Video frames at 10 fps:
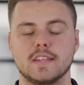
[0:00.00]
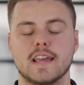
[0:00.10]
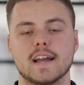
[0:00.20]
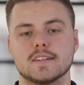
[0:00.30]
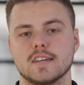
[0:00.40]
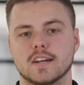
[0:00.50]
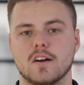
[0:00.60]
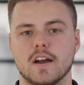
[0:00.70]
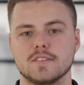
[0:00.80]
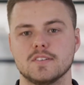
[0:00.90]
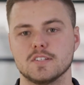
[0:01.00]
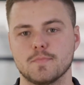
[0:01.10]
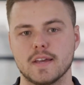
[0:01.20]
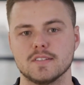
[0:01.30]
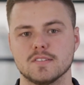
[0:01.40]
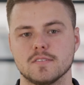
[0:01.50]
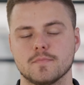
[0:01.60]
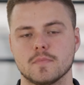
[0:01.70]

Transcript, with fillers: in the AgTech IoT space.